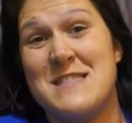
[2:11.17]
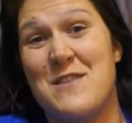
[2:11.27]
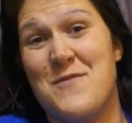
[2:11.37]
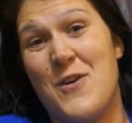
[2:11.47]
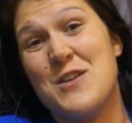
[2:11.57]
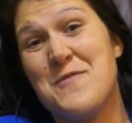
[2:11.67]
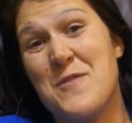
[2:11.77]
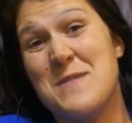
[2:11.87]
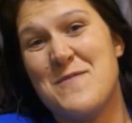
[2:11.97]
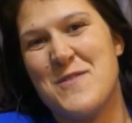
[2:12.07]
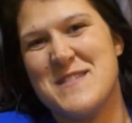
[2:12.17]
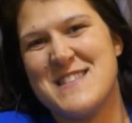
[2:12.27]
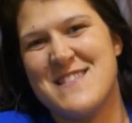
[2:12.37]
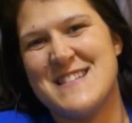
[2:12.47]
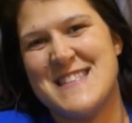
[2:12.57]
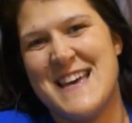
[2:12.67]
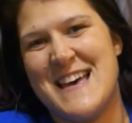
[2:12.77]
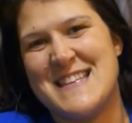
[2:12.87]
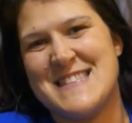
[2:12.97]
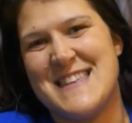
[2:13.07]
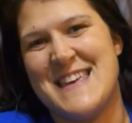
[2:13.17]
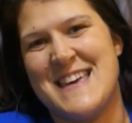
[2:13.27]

that voted for me for this contest,